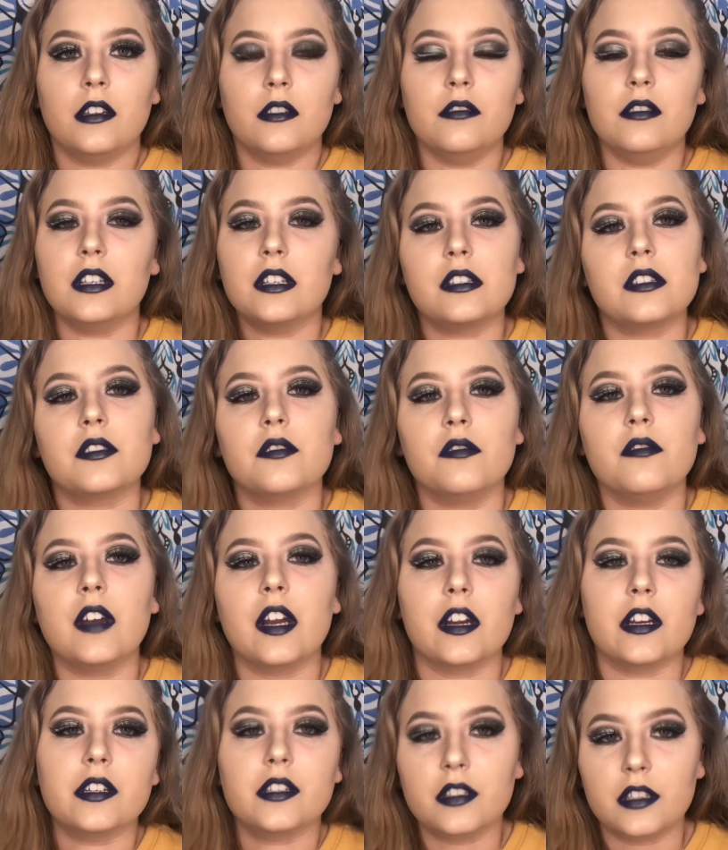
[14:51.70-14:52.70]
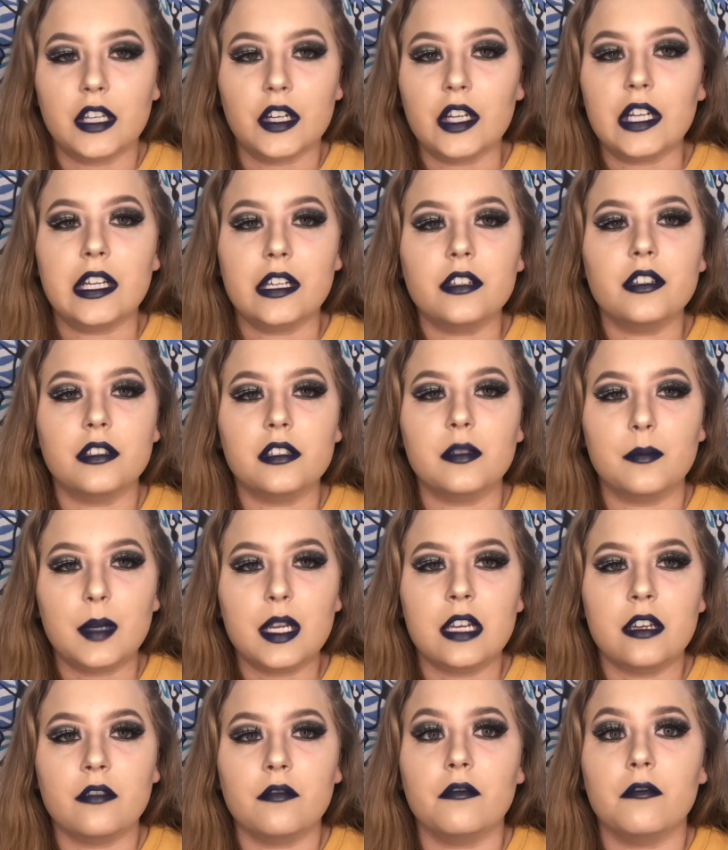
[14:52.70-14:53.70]
this is very serious to
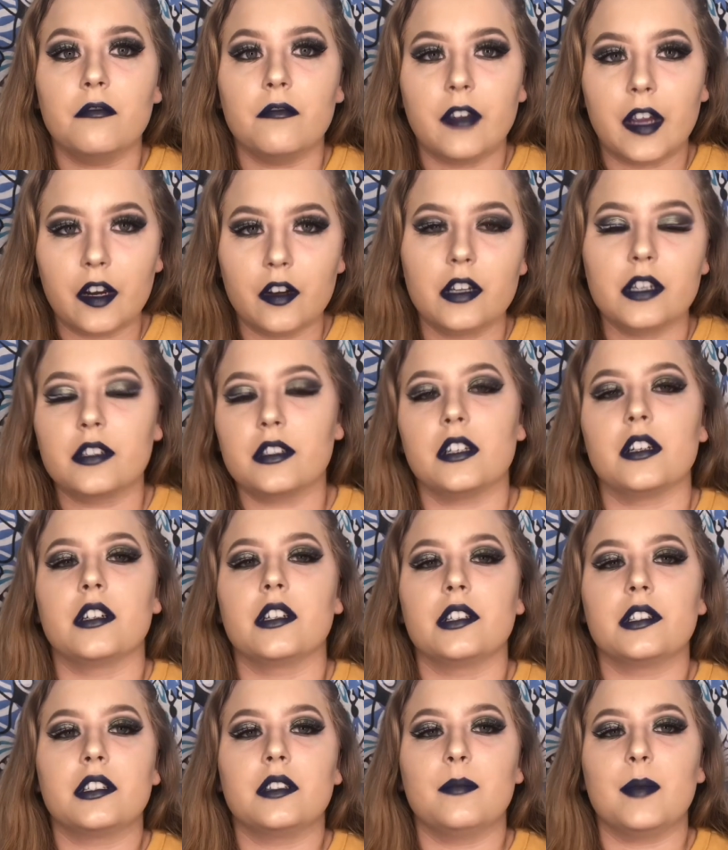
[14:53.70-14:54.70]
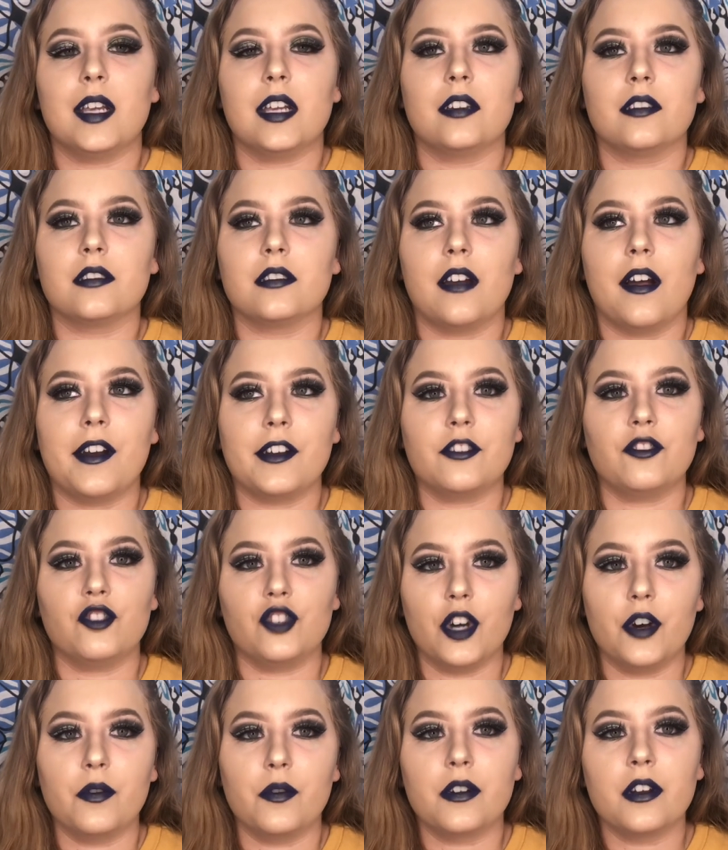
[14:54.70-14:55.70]
me. Very serious to me. It's not a
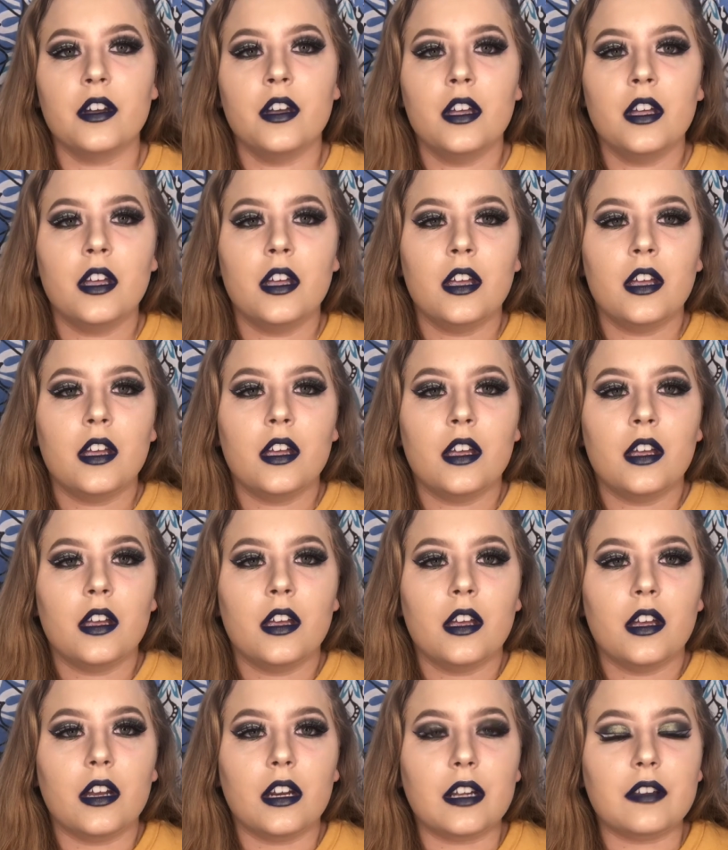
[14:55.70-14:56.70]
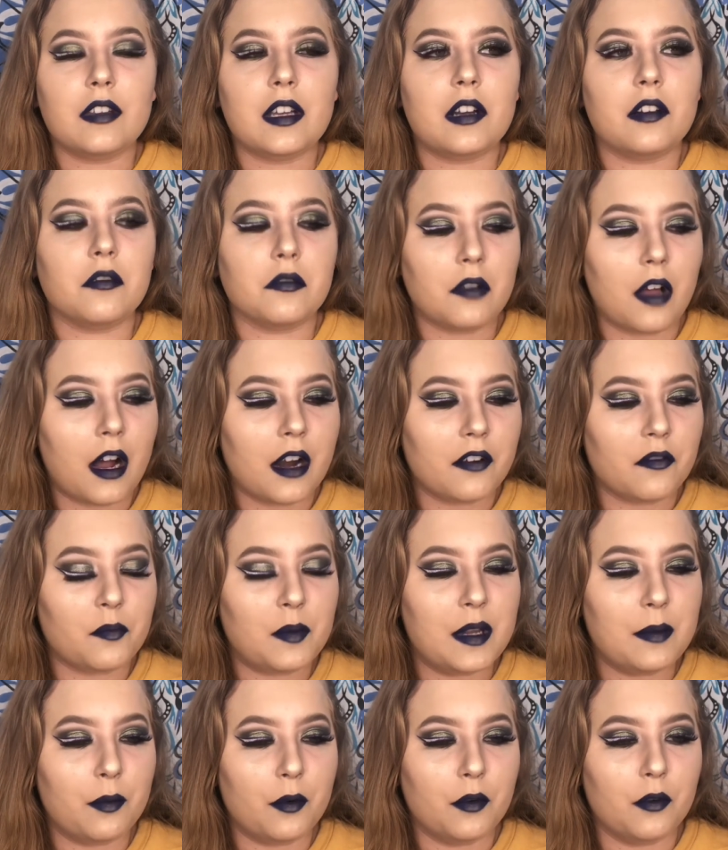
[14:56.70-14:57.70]
joke. And I think a lot of
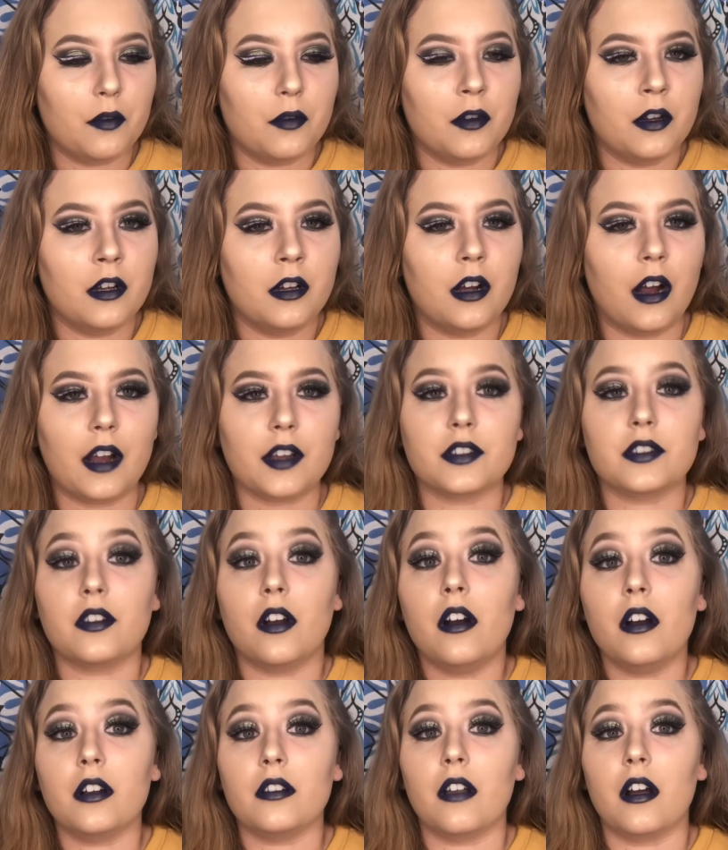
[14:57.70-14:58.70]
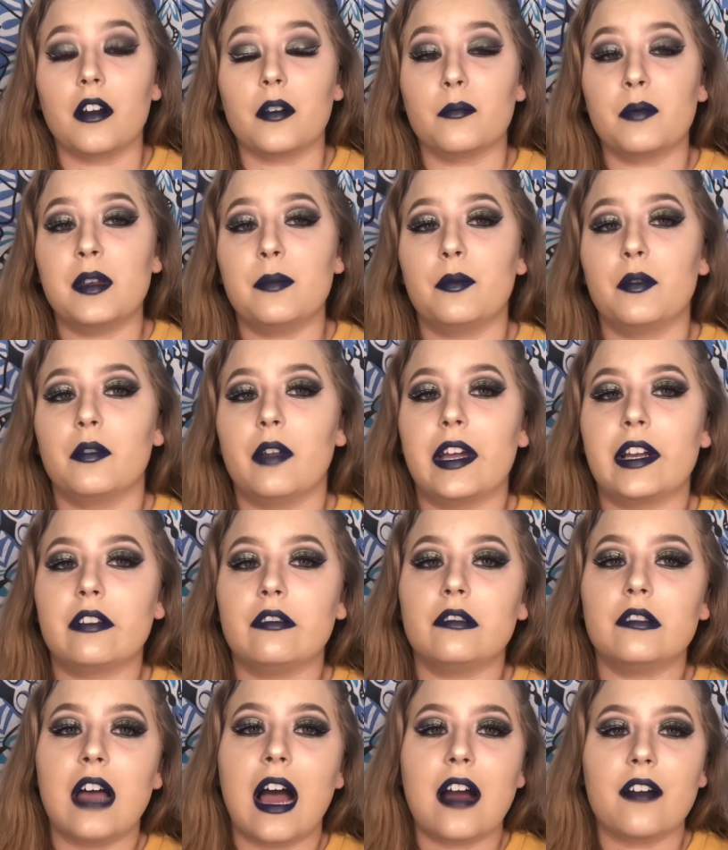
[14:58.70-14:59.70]
people, I saw a lot of people like
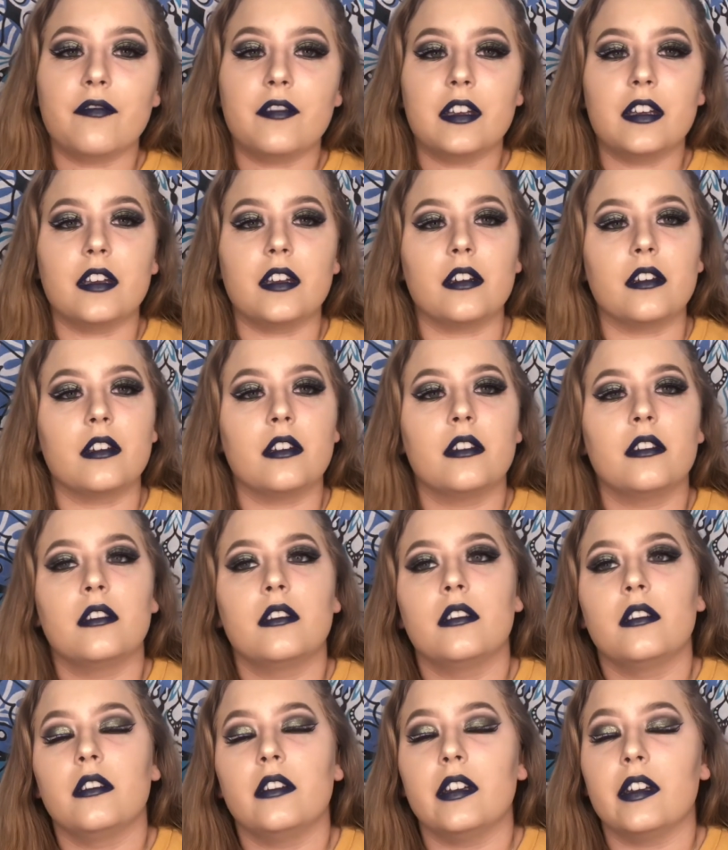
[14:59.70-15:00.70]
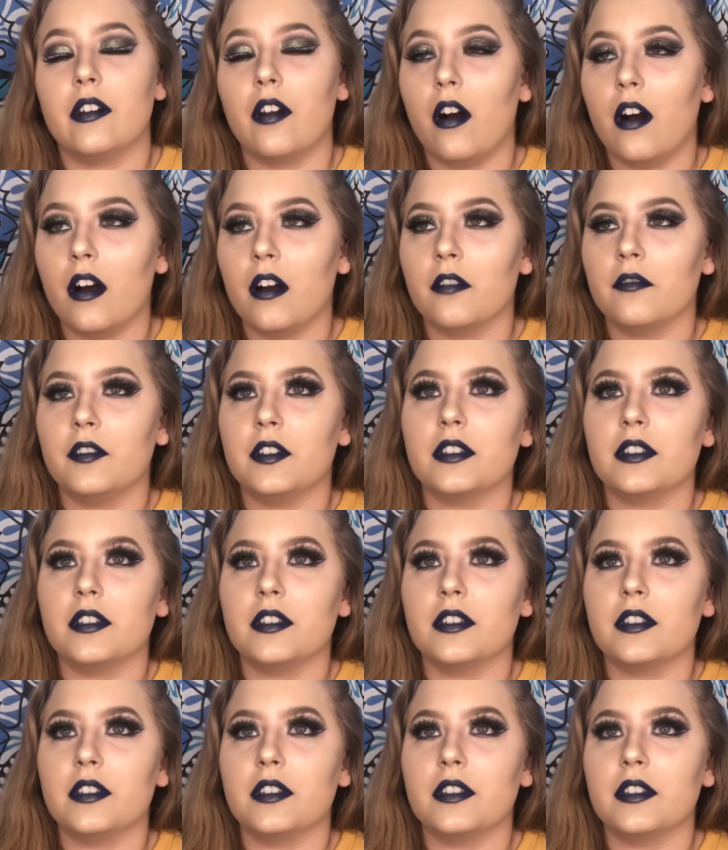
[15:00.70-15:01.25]
laughing it off